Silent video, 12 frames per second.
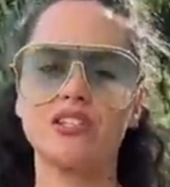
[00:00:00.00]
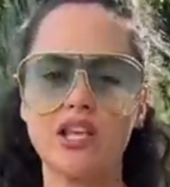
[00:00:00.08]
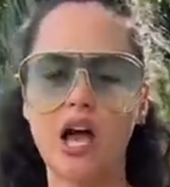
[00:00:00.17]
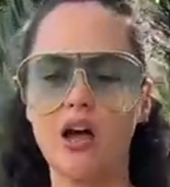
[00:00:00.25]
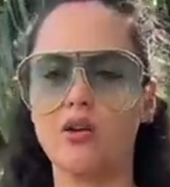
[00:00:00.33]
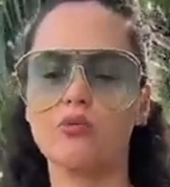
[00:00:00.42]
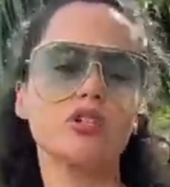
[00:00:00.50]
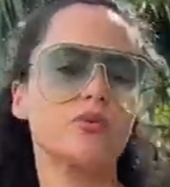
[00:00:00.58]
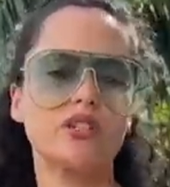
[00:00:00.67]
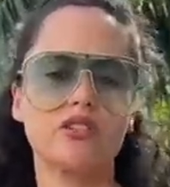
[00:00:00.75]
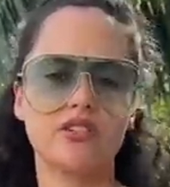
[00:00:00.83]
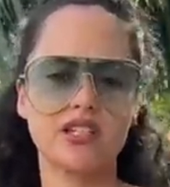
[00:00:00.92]
So, what are
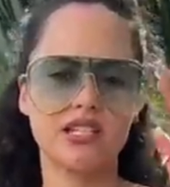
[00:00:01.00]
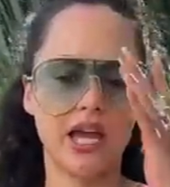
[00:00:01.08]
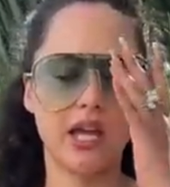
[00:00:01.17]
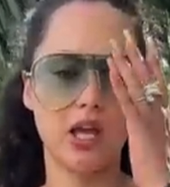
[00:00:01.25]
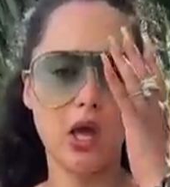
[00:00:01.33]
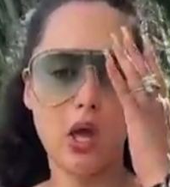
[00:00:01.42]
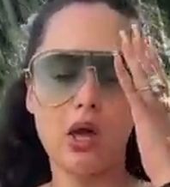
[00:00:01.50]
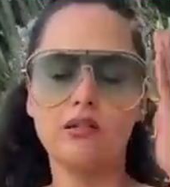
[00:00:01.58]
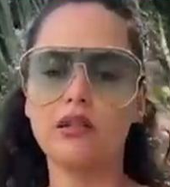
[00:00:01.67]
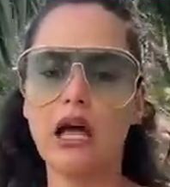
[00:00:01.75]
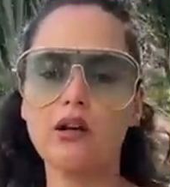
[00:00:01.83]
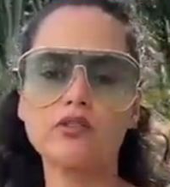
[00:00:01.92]
we doing today?
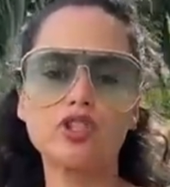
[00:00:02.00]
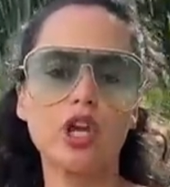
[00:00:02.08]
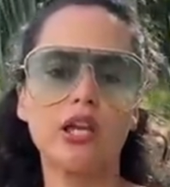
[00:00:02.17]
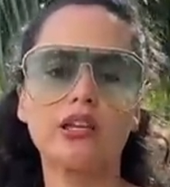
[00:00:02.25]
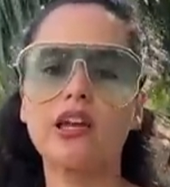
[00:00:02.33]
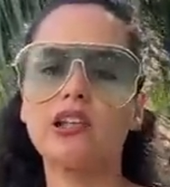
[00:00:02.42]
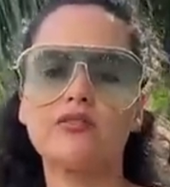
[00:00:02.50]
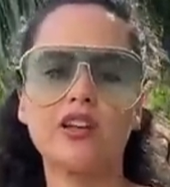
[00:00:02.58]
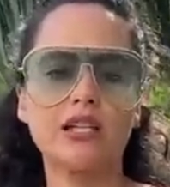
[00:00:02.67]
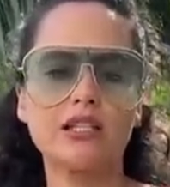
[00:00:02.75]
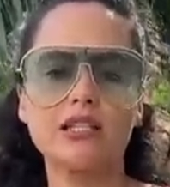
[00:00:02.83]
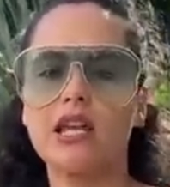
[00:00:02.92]
Lounging,
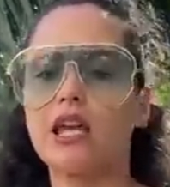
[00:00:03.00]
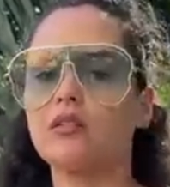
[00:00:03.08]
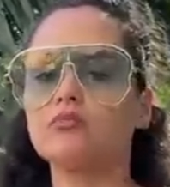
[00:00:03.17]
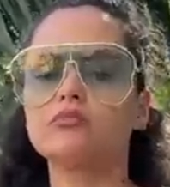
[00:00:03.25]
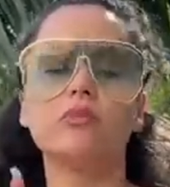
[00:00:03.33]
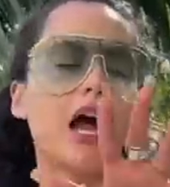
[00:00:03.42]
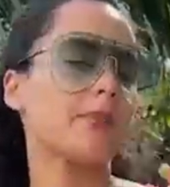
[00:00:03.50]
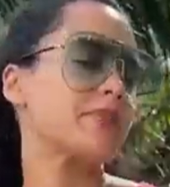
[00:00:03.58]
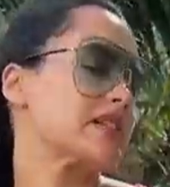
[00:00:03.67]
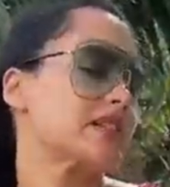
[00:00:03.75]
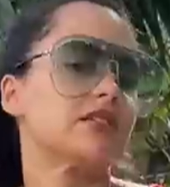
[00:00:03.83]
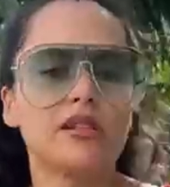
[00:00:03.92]
gallivanting,
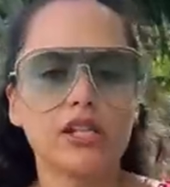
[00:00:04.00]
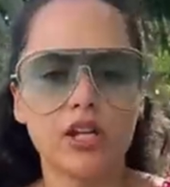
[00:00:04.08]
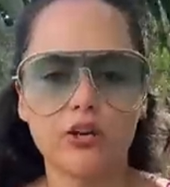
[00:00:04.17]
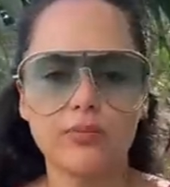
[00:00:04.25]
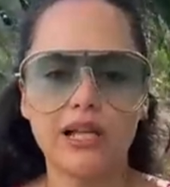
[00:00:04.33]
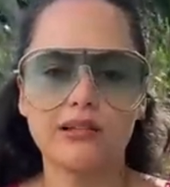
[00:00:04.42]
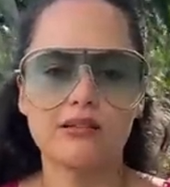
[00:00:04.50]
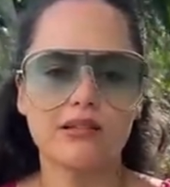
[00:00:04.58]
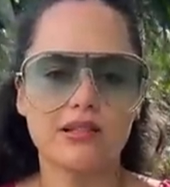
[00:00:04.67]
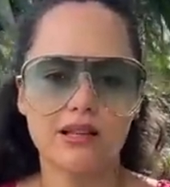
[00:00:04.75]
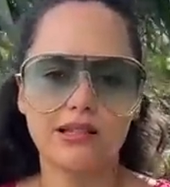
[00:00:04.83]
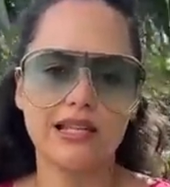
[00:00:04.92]
absolutely no
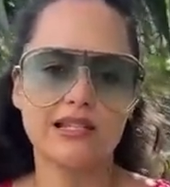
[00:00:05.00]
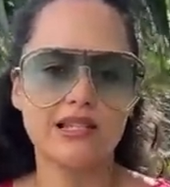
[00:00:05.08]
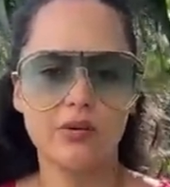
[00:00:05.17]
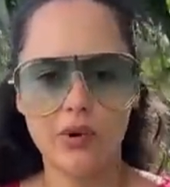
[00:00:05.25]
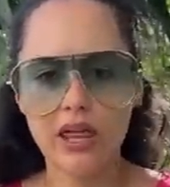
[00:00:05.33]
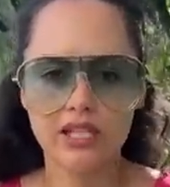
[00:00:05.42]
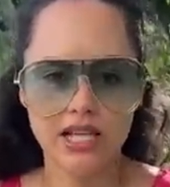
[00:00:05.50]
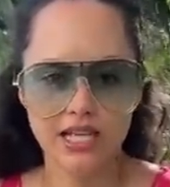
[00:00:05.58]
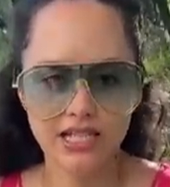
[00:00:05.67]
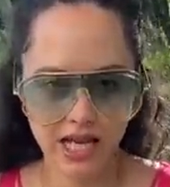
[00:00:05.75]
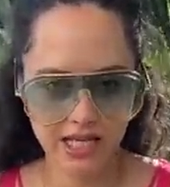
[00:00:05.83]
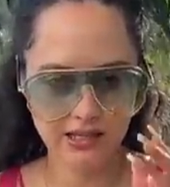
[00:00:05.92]
plans. Let's see where the day
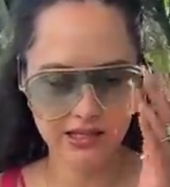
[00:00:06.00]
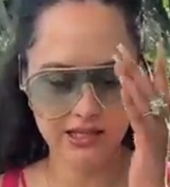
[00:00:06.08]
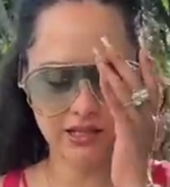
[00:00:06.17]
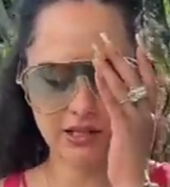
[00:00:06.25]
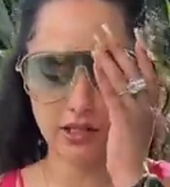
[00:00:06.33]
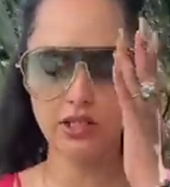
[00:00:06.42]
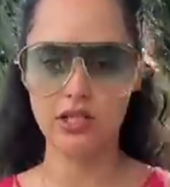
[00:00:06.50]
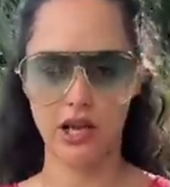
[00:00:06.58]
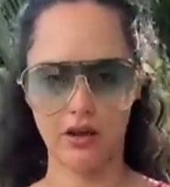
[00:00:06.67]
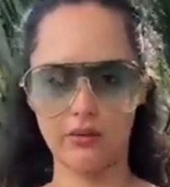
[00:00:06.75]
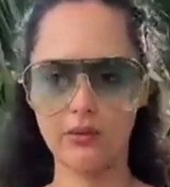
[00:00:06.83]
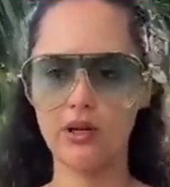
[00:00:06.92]
takes us.
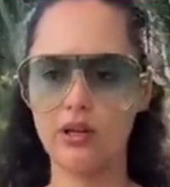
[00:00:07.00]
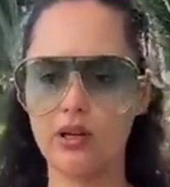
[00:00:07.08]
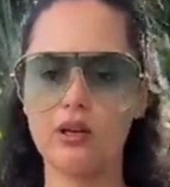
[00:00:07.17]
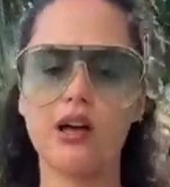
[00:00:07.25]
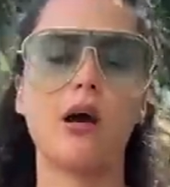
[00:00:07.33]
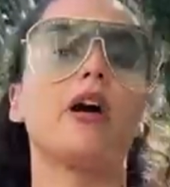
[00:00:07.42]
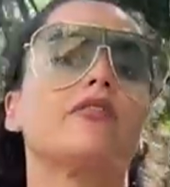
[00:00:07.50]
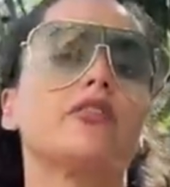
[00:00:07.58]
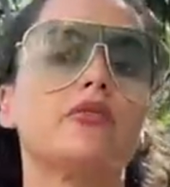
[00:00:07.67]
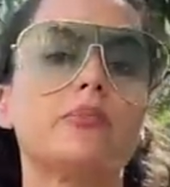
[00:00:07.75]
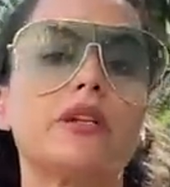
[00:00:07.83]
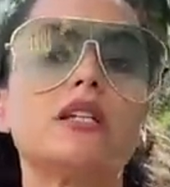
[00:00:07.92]
So, I'm
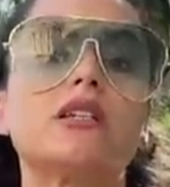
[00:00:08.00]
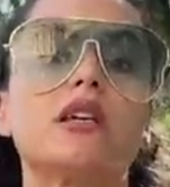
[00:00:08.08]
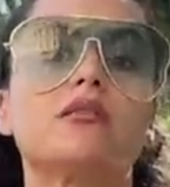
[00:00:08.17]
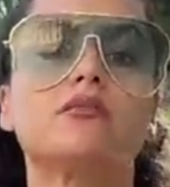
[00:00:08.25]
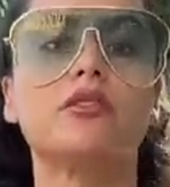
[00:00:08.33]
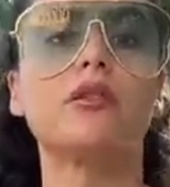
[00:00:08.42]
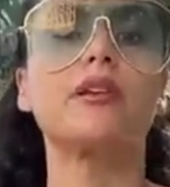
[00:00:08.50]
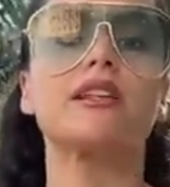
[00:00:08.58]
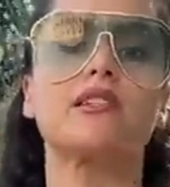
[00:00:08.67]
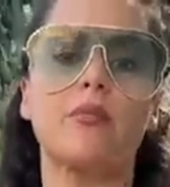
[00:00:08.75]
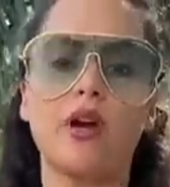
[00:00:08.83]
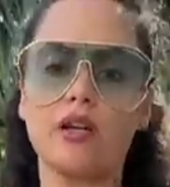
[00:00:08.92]
outfit repeating, all right,
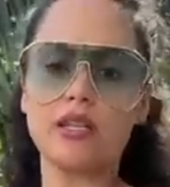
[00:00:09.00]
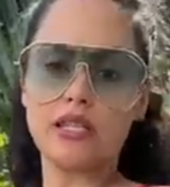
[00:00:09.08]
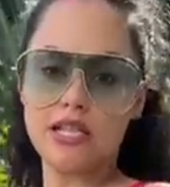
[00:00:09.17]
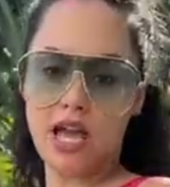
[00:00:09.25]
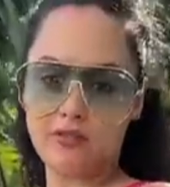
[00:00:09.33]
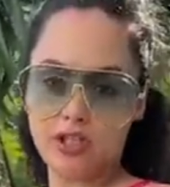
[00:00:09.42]
because I'm wearing the Terry